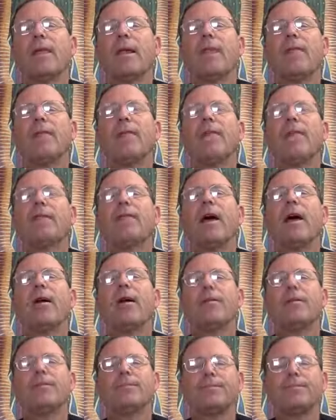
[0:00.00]
They've lived
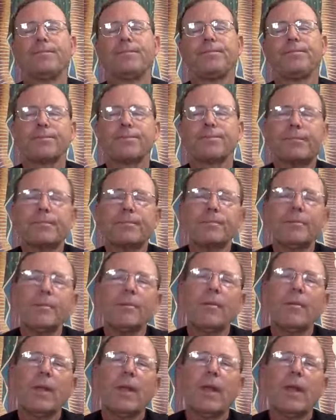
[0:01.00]
out
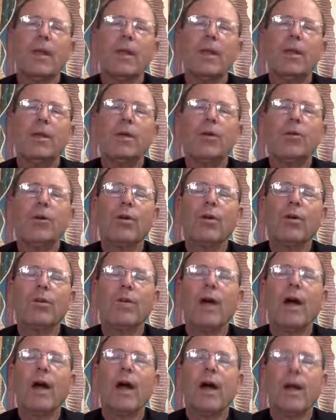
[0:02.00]
the Word
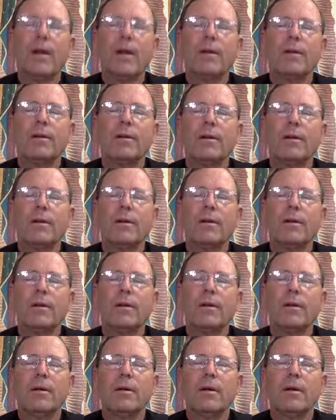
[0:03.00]
of God.
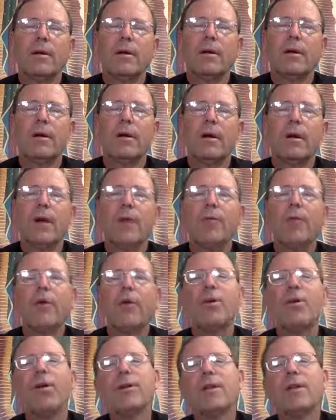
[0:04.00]
And
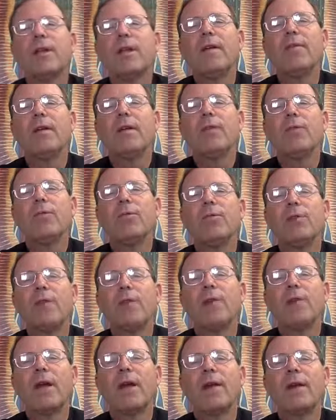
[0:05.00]
we're called to live out the
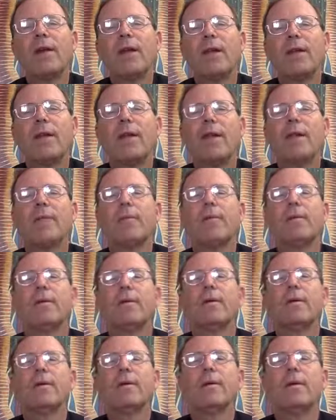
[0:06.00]
Word of God like them.
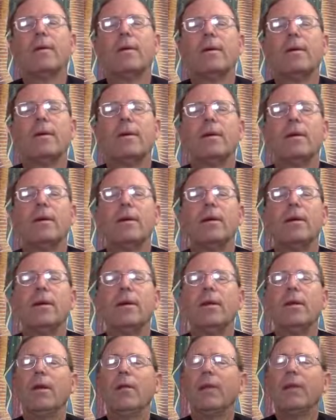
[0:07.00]

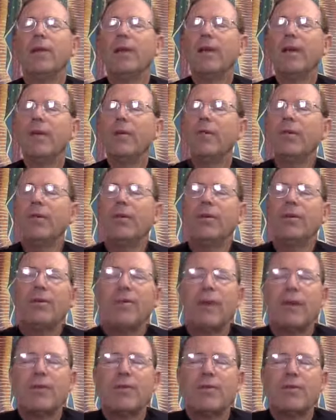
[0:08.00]
Then we give
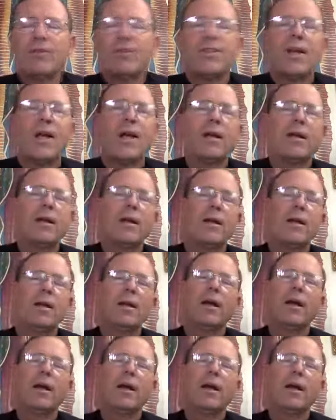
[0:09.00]
you, as we said,